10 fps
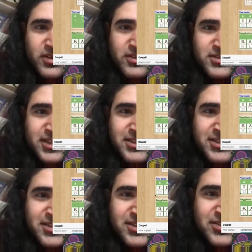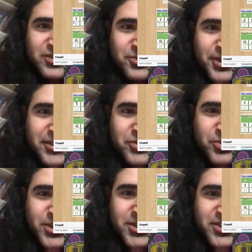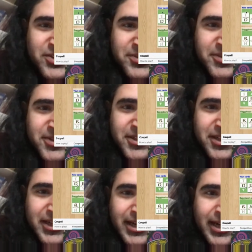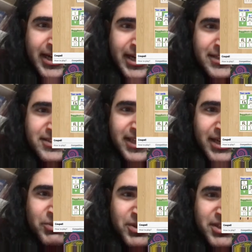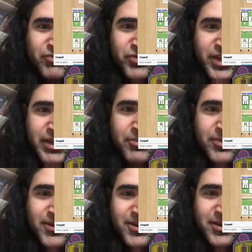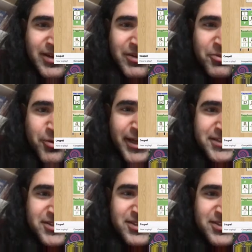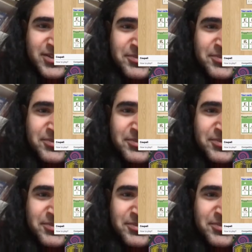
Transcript: Tainted is a great word, and I will give them ranted.